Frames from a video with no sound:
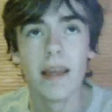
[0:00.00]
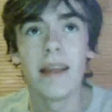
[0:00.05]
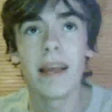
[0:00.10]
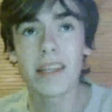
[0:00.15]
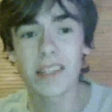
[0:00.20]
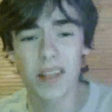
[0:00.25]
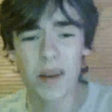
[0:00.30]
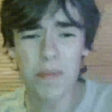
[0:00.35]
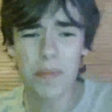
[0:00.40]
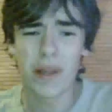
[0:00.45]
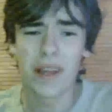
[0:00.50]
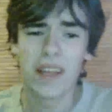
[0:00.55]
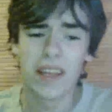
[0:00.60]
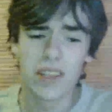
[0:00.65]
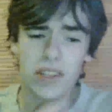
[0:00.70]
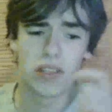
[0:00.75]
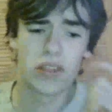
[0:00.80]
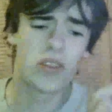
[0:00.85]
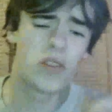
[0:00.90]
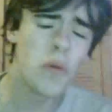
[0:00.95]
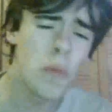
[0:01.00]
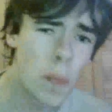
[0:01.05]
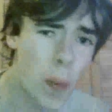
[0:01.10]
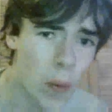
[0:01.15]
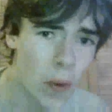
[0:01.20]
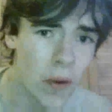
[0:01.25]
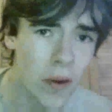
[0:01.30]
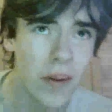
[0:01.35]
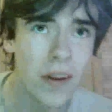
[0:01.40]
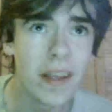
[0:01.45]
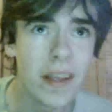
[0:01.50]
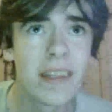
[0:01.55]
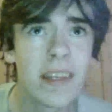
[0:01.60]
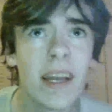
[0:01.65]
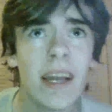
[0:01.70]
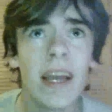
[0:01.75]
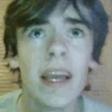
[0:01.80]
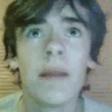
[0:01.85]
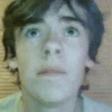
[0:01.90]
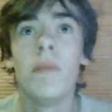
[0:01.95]
Next up, super nerdy
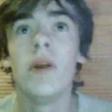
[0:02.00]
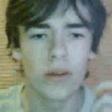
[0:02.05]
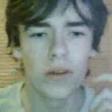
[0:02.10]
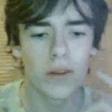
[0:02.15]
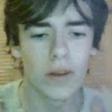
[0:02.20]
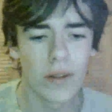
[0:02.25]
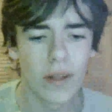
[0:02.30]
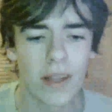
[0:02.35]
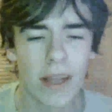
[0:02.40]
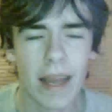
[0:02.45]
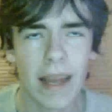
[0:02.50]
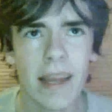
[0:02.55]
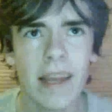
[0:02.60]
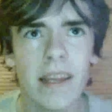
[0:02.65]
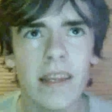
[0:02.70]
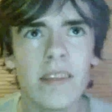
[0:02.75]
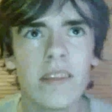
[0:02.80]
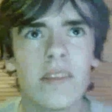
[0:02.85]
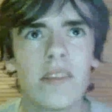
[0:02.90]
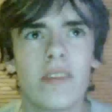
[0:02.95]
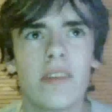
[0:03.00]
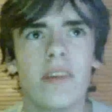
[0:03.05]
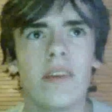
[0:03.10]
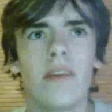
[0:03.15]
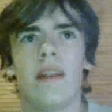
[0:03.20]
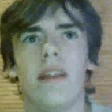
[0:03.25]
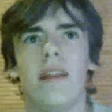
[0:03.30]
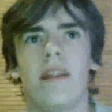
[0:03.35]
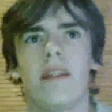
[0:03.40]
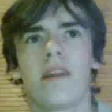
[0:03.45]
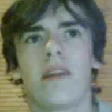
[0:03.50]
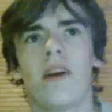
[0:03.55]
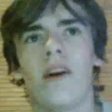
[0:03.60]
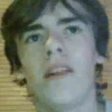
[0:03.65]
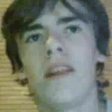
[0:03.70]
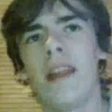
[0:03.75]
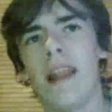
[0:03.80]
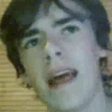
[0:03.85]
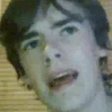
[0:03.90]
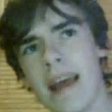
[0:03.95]
time. Google has
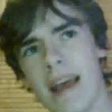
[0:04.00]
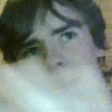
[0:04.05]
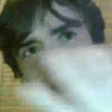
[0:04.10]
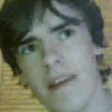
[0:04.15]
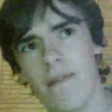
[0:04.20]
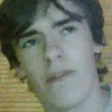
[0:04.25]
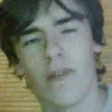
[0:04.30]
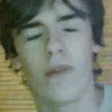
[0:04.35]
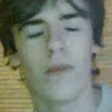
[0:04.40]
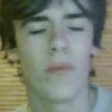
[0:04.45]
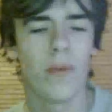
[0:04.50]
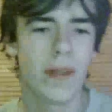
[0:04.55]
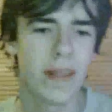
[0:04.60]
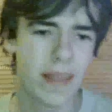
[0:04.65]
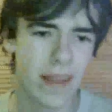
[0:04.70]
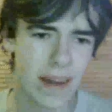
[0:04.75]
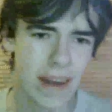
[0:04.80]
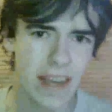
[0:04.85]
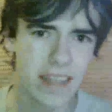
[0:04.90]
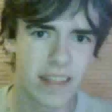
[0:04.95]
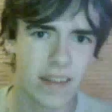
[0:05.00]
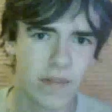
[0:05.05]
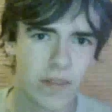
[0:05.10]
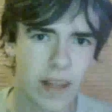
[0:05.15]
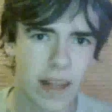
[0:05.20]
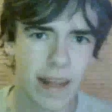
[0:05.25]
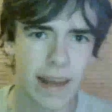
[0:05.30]
gone live with the native